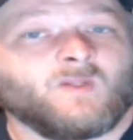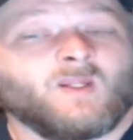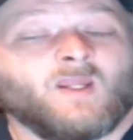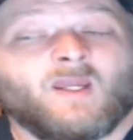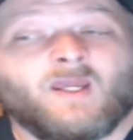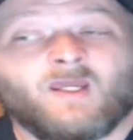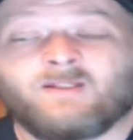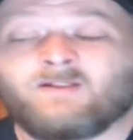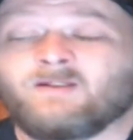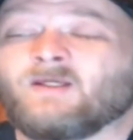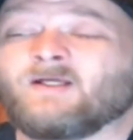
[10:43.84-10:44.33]

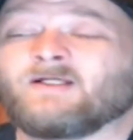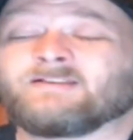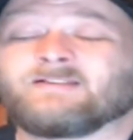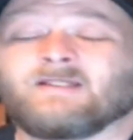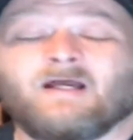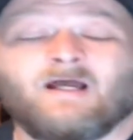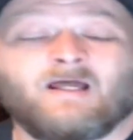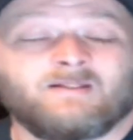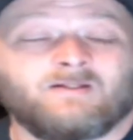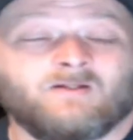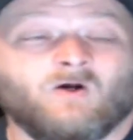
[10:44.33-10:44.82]
And yes,
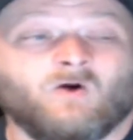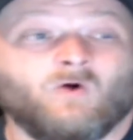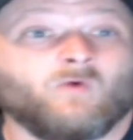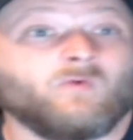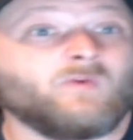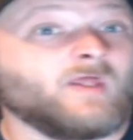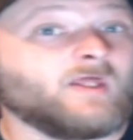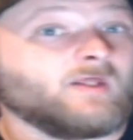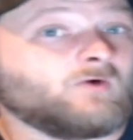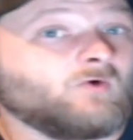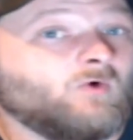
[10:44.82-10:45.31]
I know
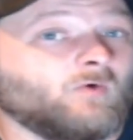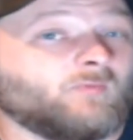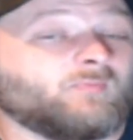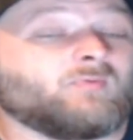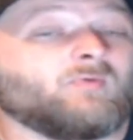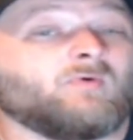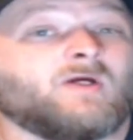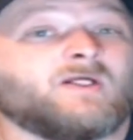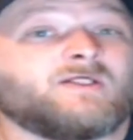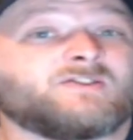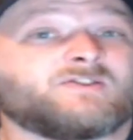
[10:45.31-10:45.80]
that
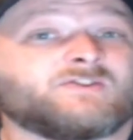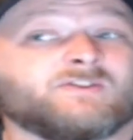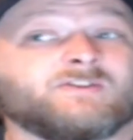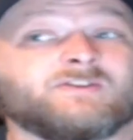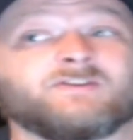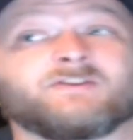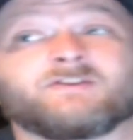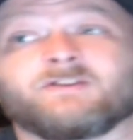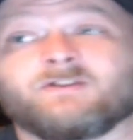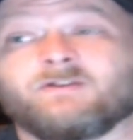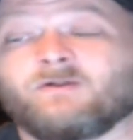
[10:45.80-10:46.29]
corporations,